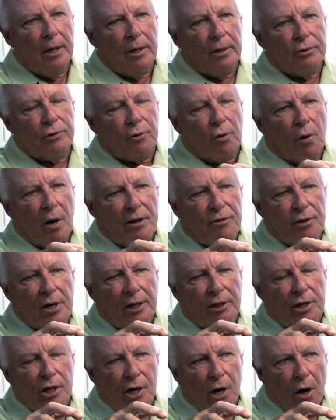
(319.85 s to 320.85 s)
So I
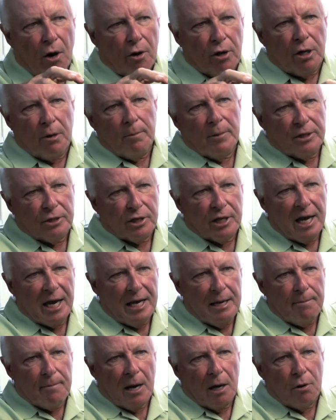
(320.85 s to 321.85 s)
think the arguments
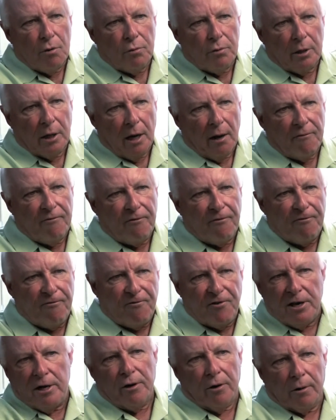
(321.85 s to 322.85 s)
came out of
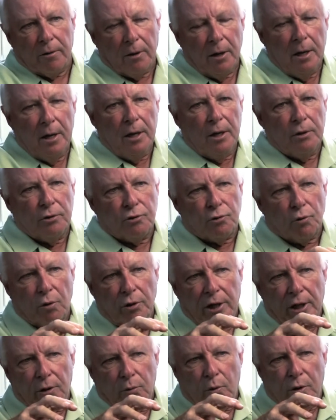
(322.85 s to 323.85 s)
fear. So
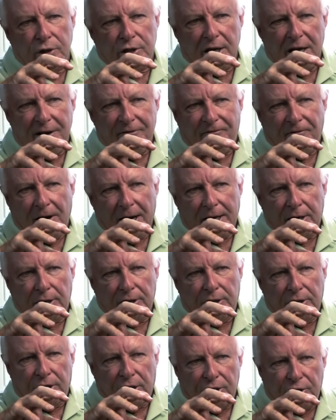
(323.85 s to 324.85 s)
in other words, if I
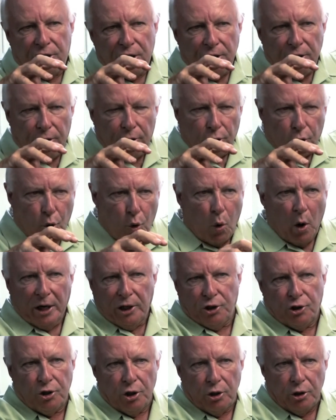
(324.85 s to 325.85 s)
continue to
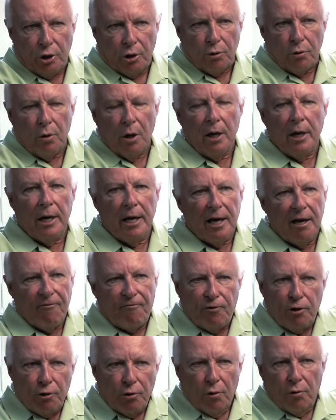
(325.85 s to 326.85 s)
question you,
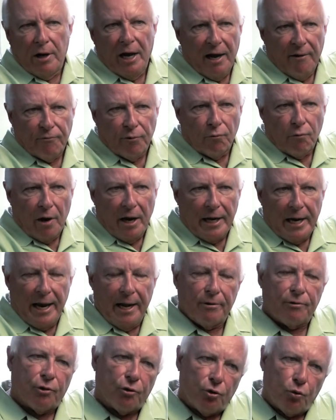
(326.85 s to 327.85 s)
if you don't have the right
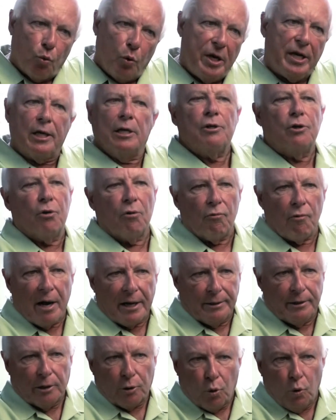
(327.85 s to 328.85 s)
answers, we can
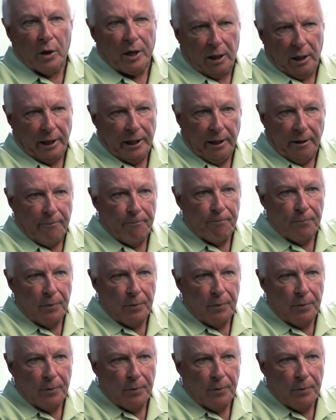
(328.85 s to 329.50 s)
correct it quickly